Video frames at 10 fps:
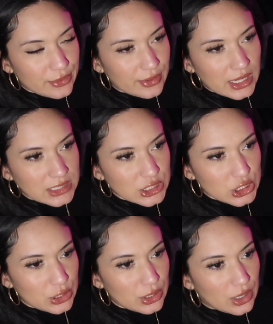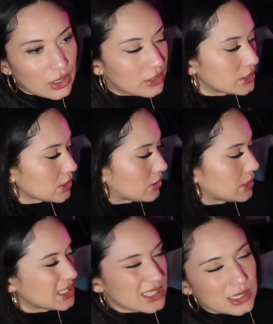I forgot to show y'all. It's
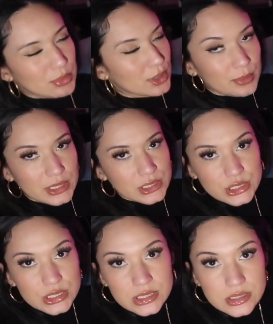on this zipper, but it's just,